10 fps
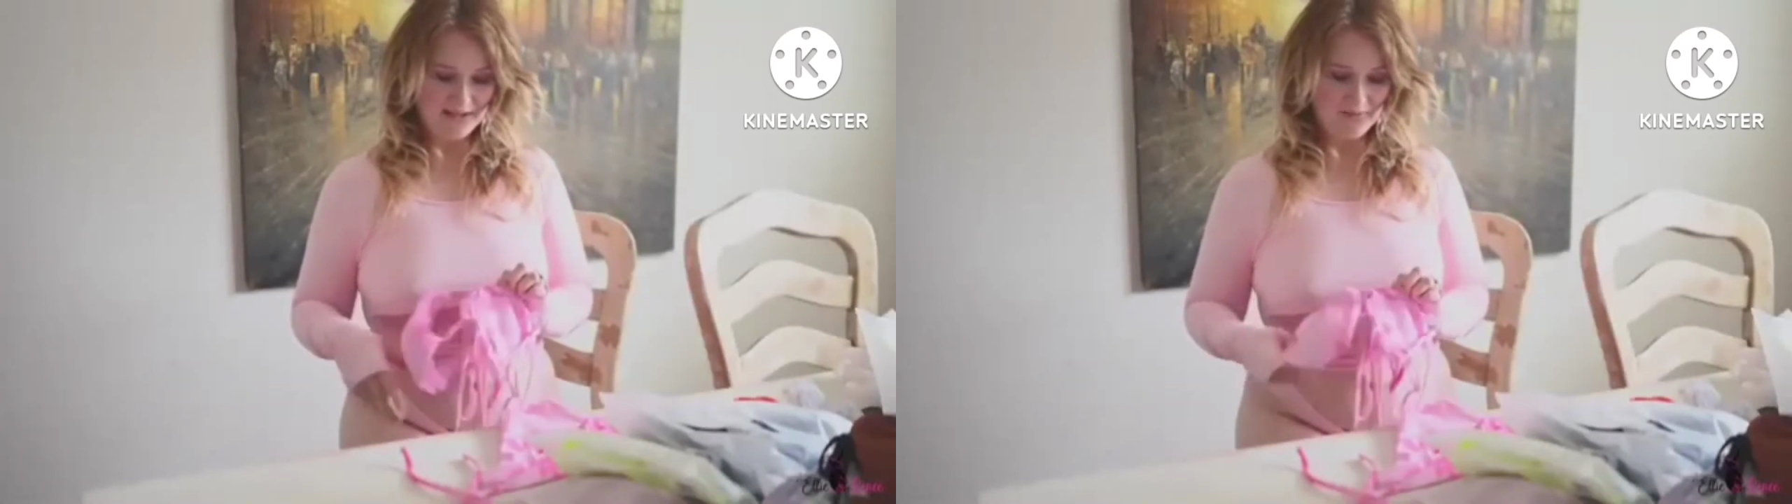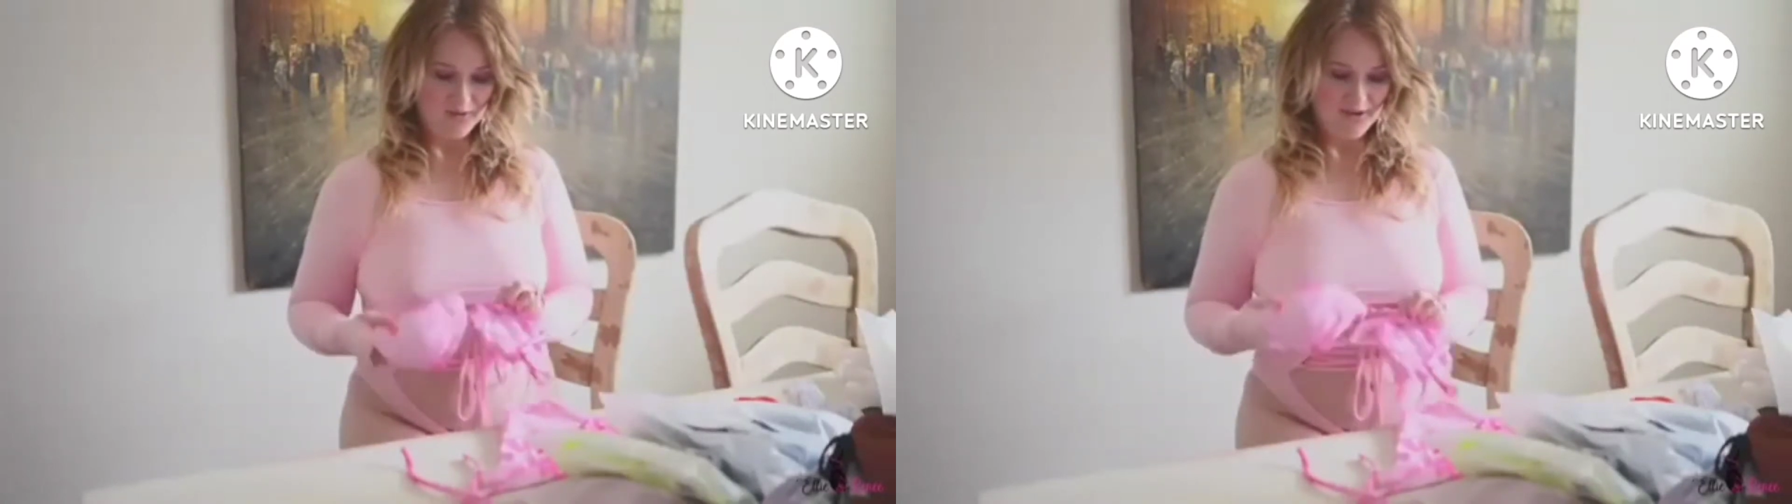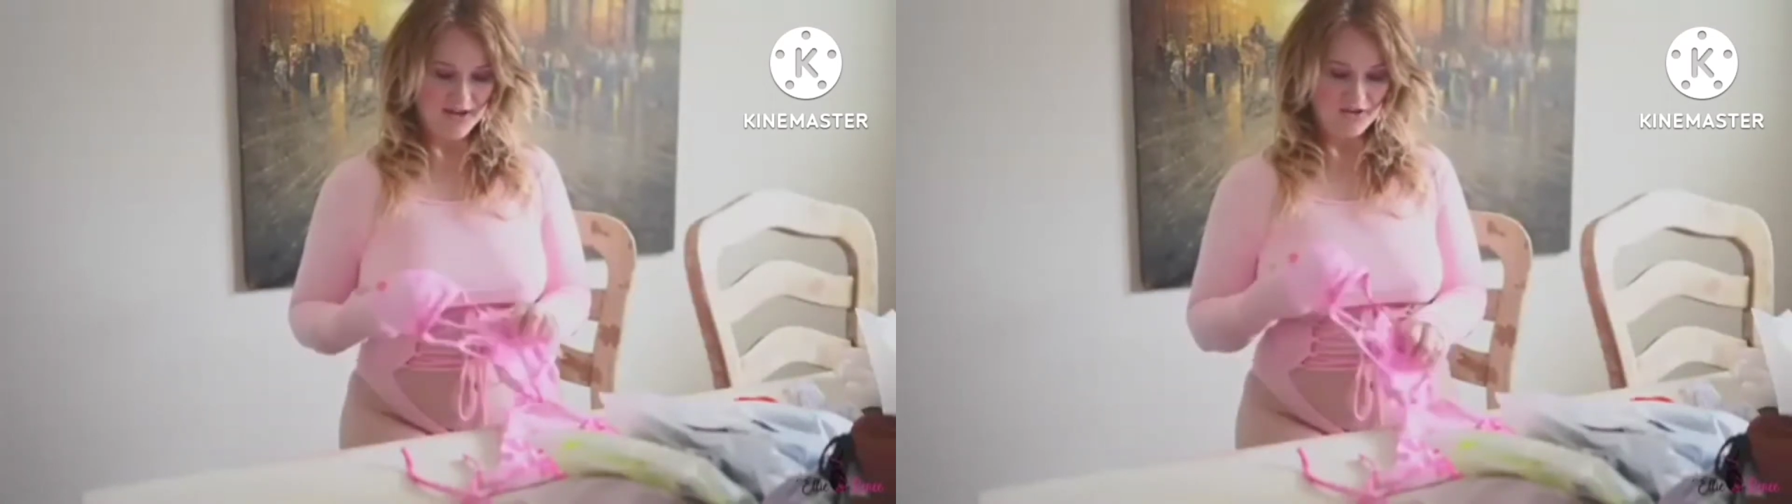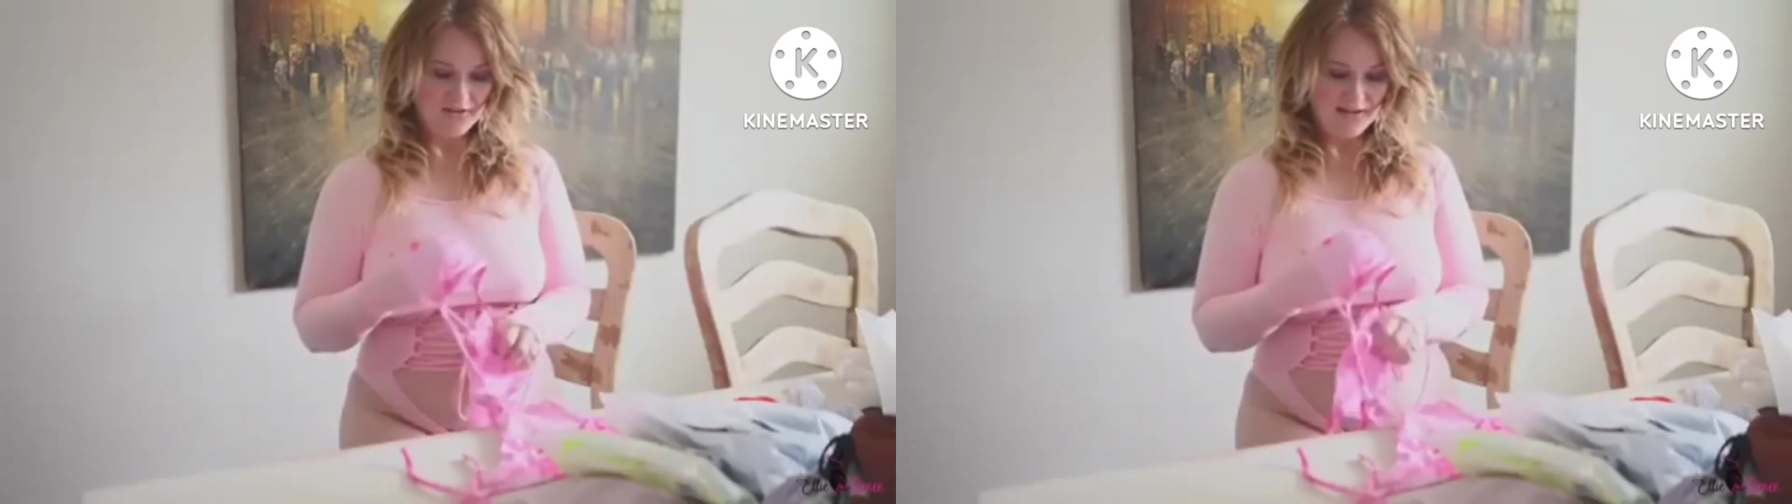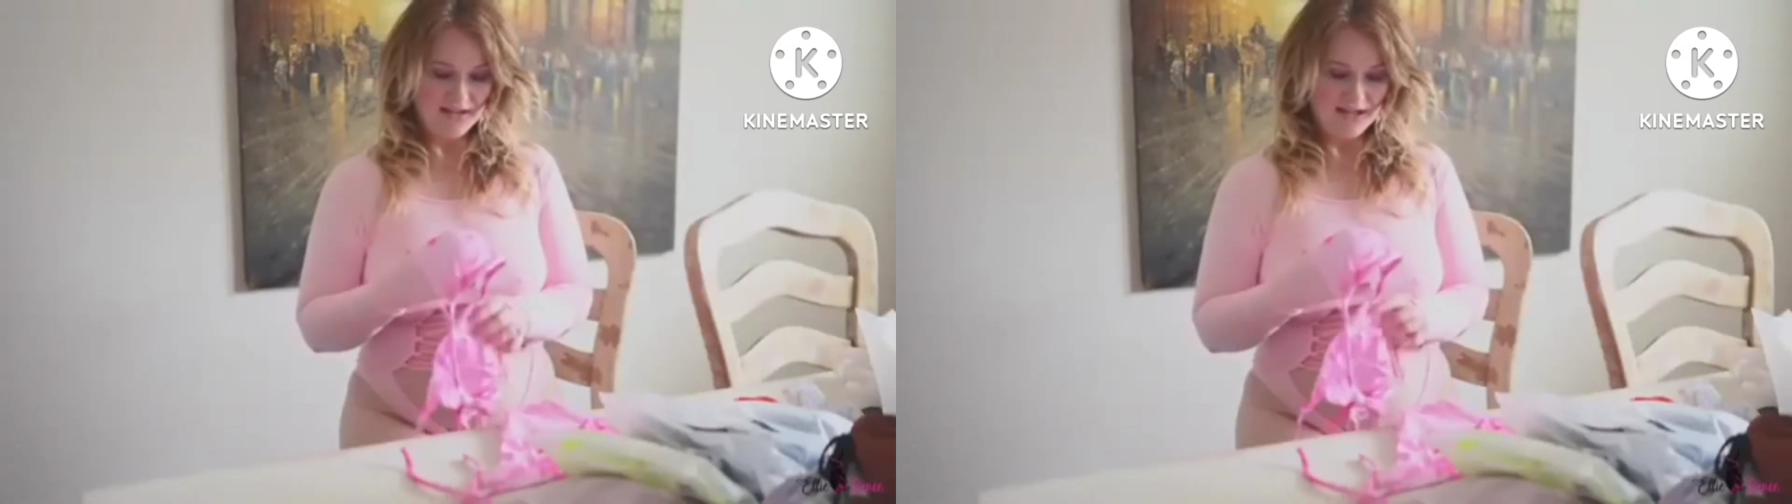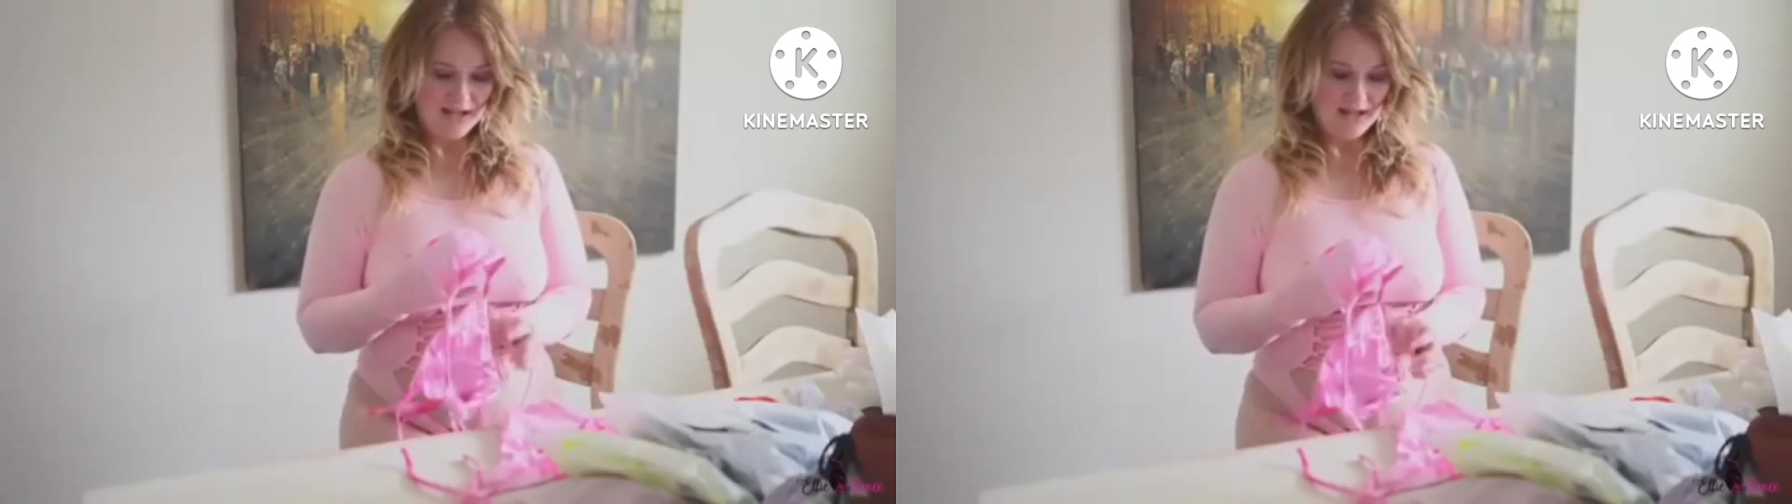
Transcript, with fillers: as the color.